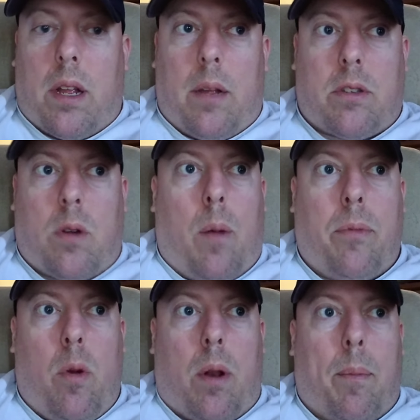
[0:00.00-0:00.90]
That's all I'm
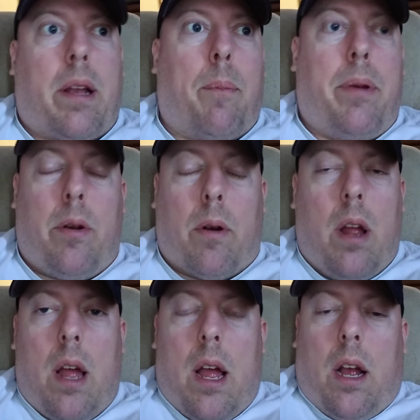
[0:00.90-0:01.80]
doing. My computer,
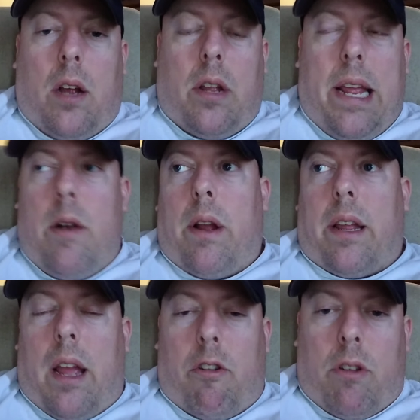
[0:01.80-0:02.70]
internet
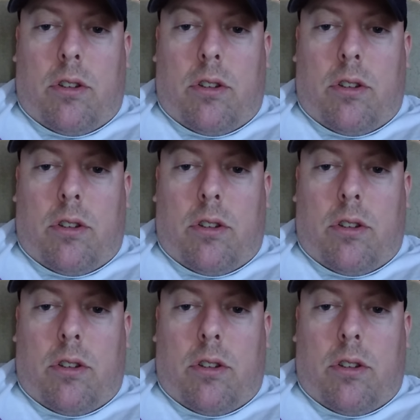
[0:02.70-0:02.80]
connection.